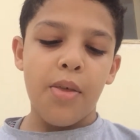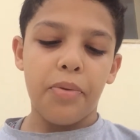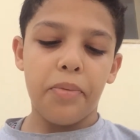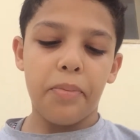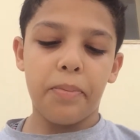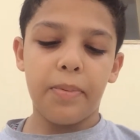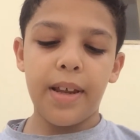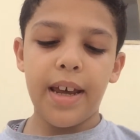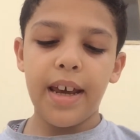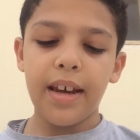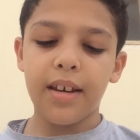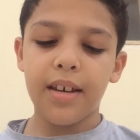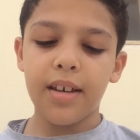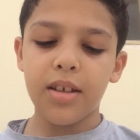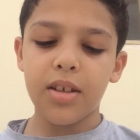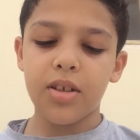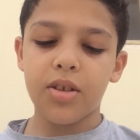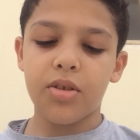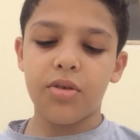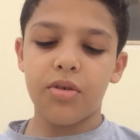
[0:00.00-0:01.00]
The
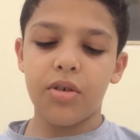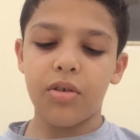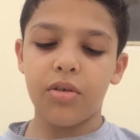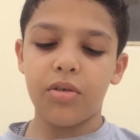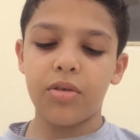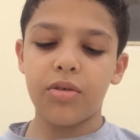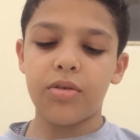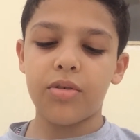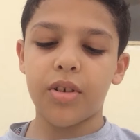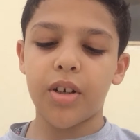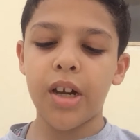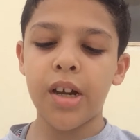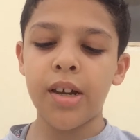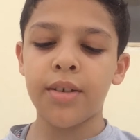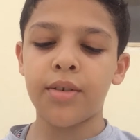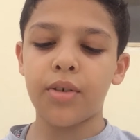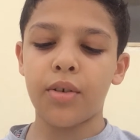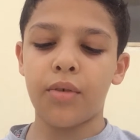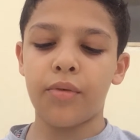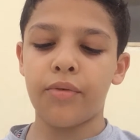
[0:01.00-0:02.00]
blankets drawn
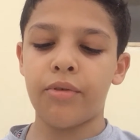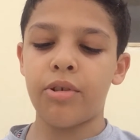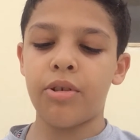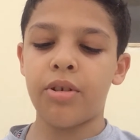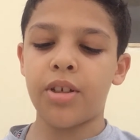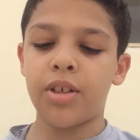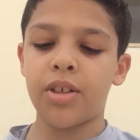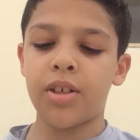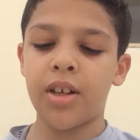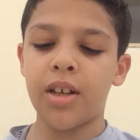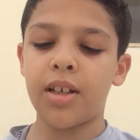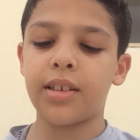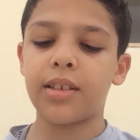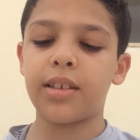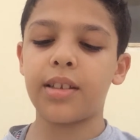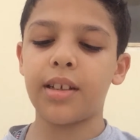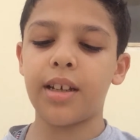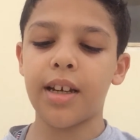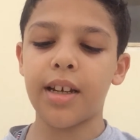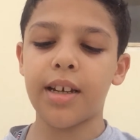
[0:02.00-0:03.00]
right over his head
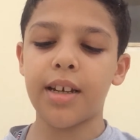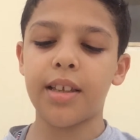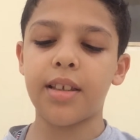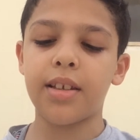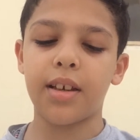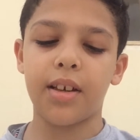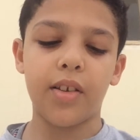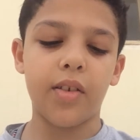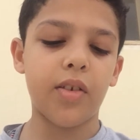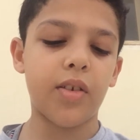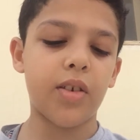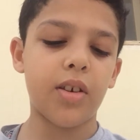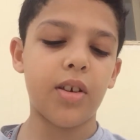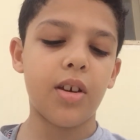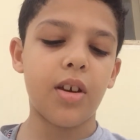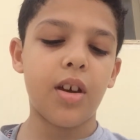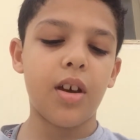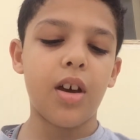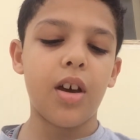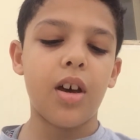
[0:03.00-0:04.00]
like a tent,
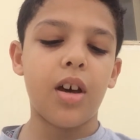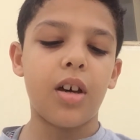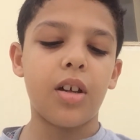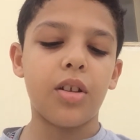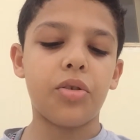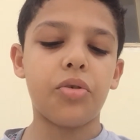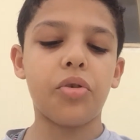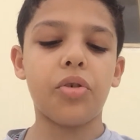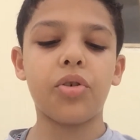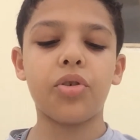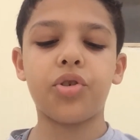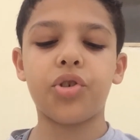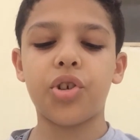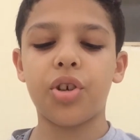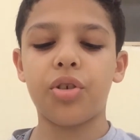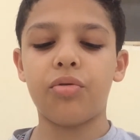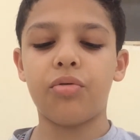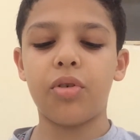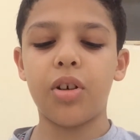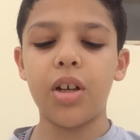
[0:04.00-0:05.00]

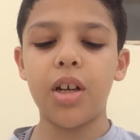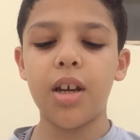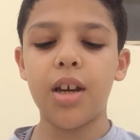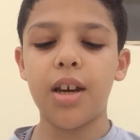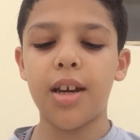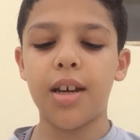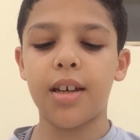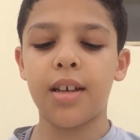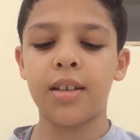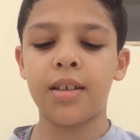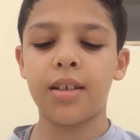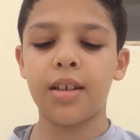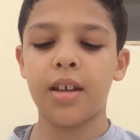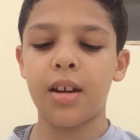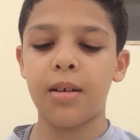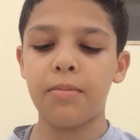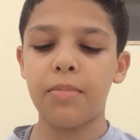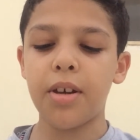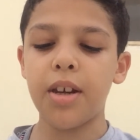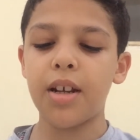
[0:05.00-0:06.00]
torch in one hand
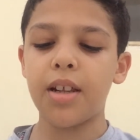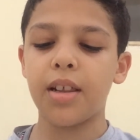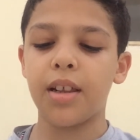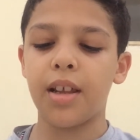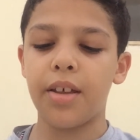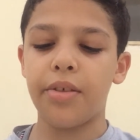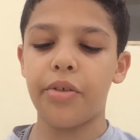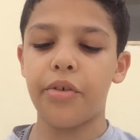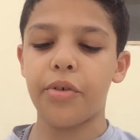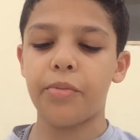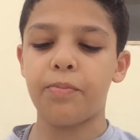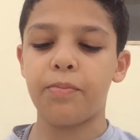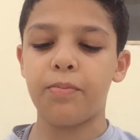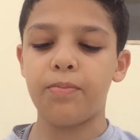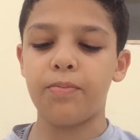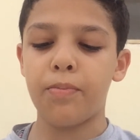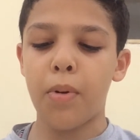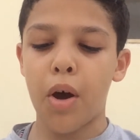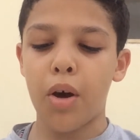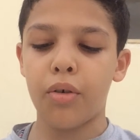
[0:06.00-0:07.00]
and a big
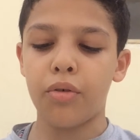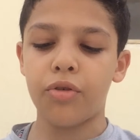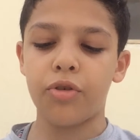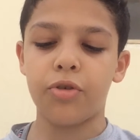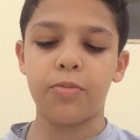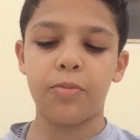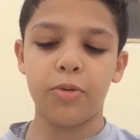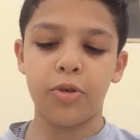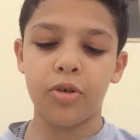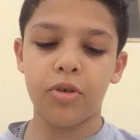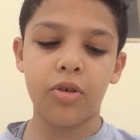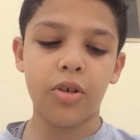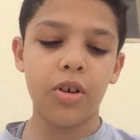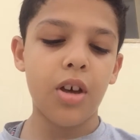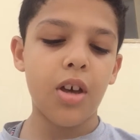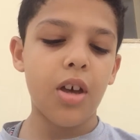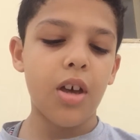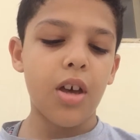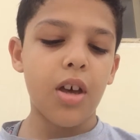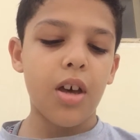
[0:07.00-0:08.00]
leather-bound book,
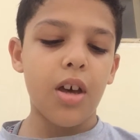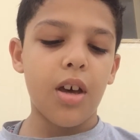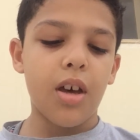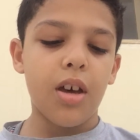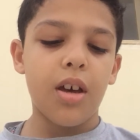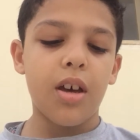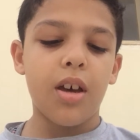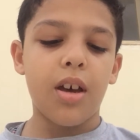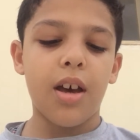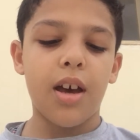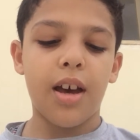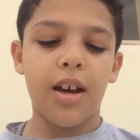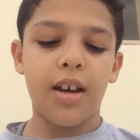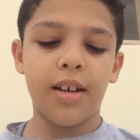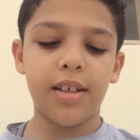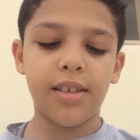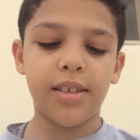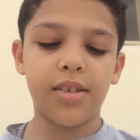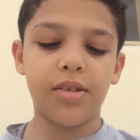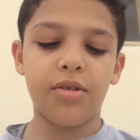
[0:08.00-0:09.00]
A
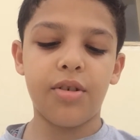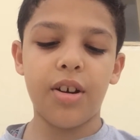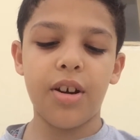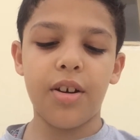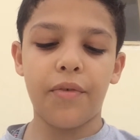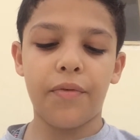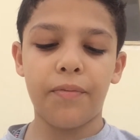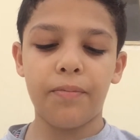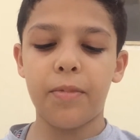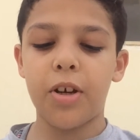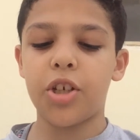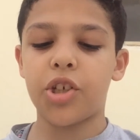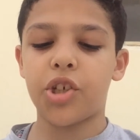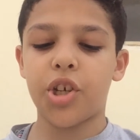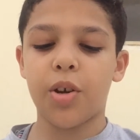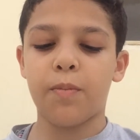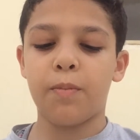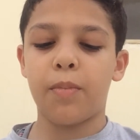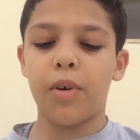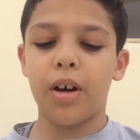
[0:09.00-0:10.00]
History of
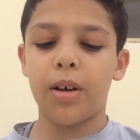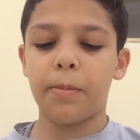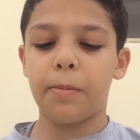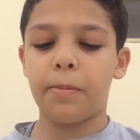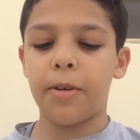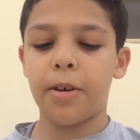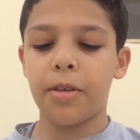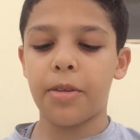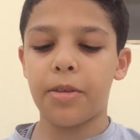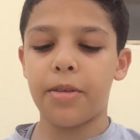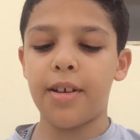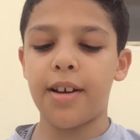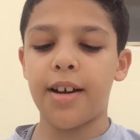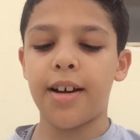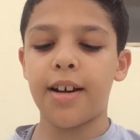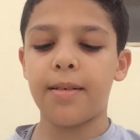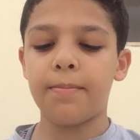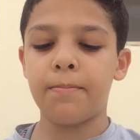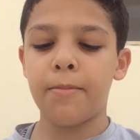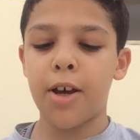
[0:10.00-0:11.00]
Magic by Beth
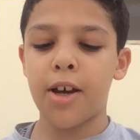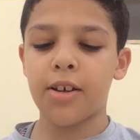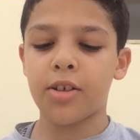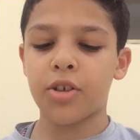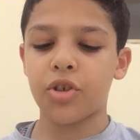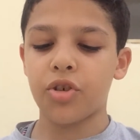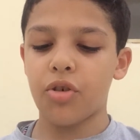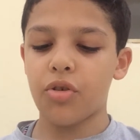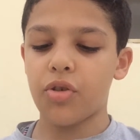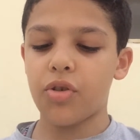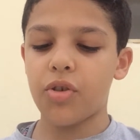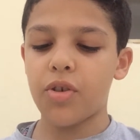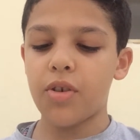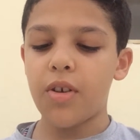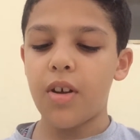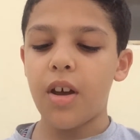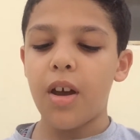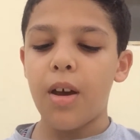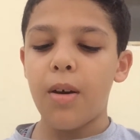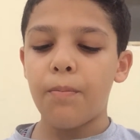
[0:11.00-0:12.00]
Bagshot,
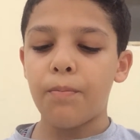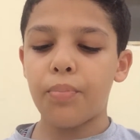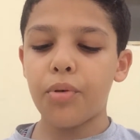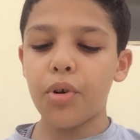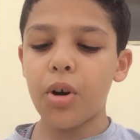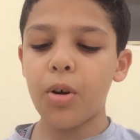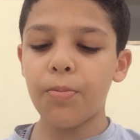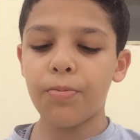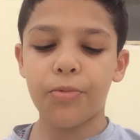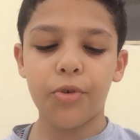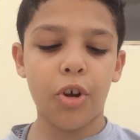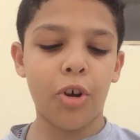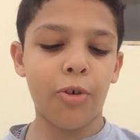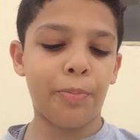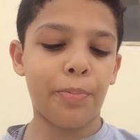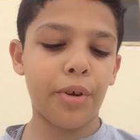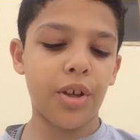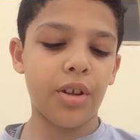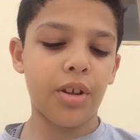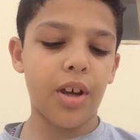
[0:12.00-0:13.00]
propped
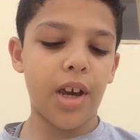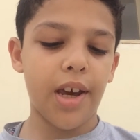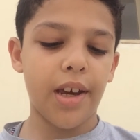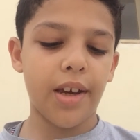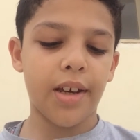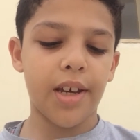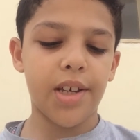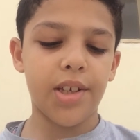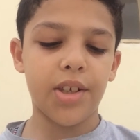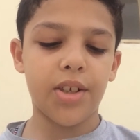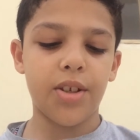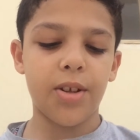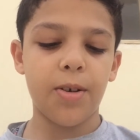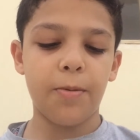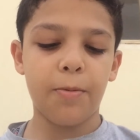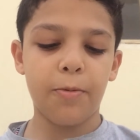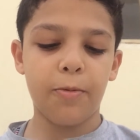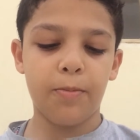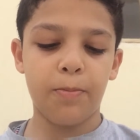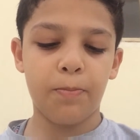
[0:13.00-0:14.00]
open against
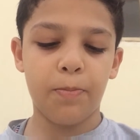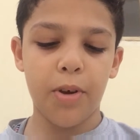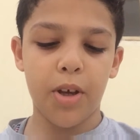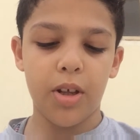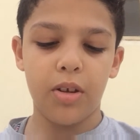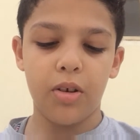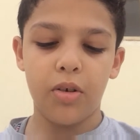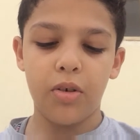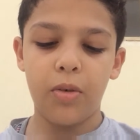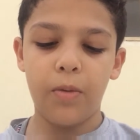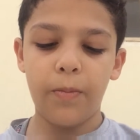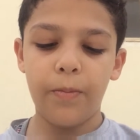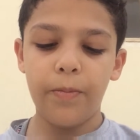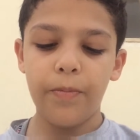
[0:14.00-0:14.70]
the pillow.